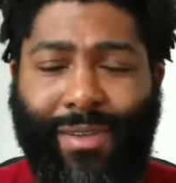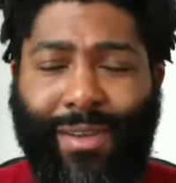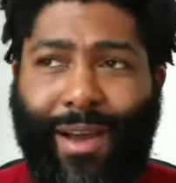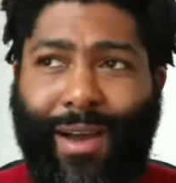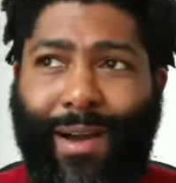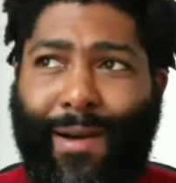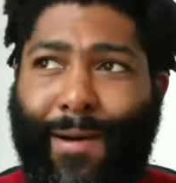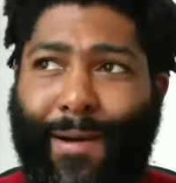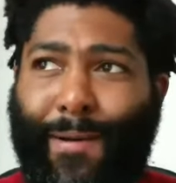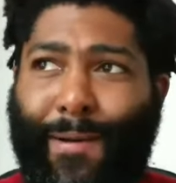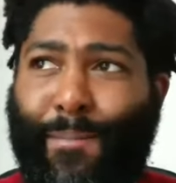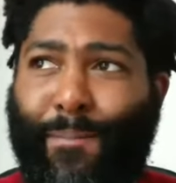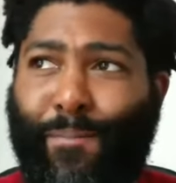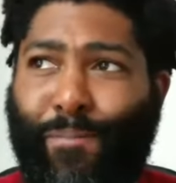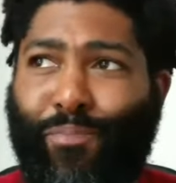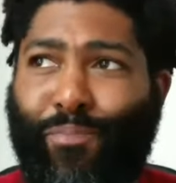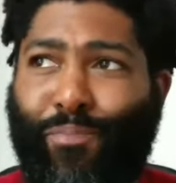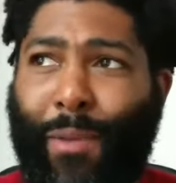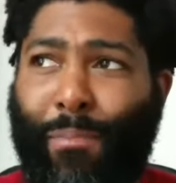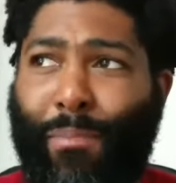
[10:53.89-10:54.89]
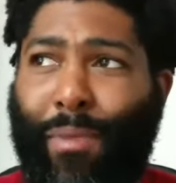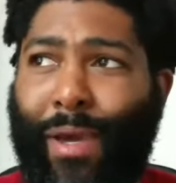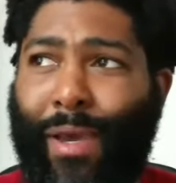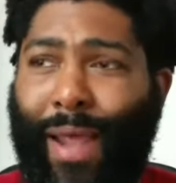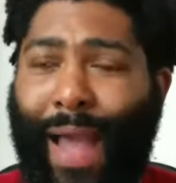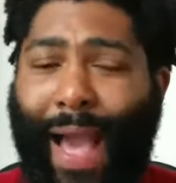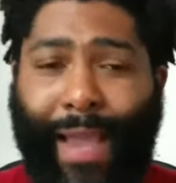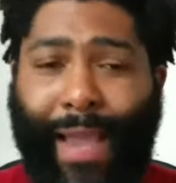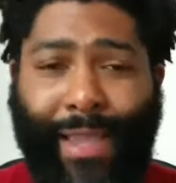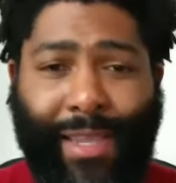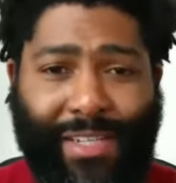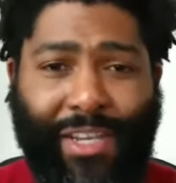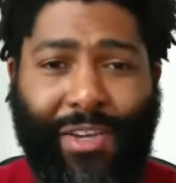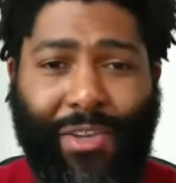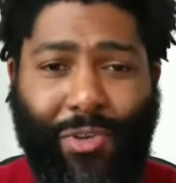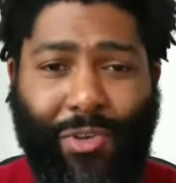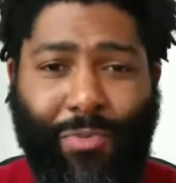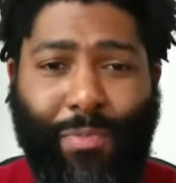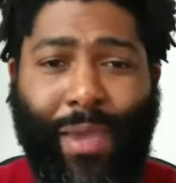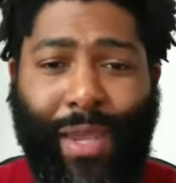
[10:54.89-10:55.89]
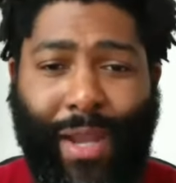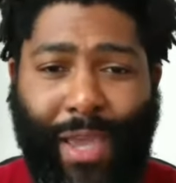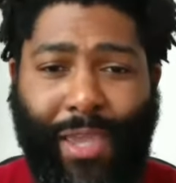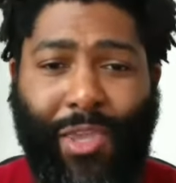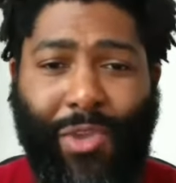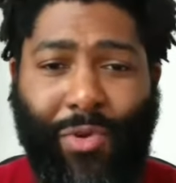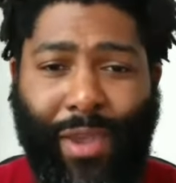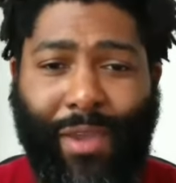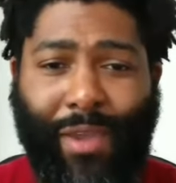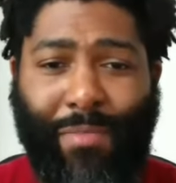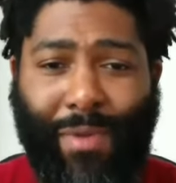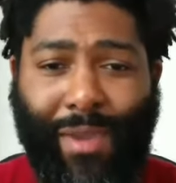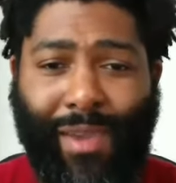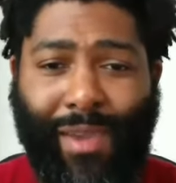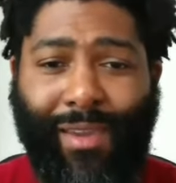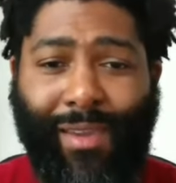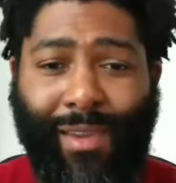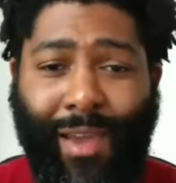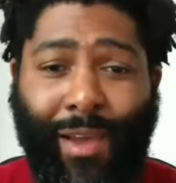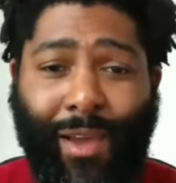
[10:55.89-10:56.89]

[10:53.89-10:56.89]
Um, but I can tell you, being at U A B,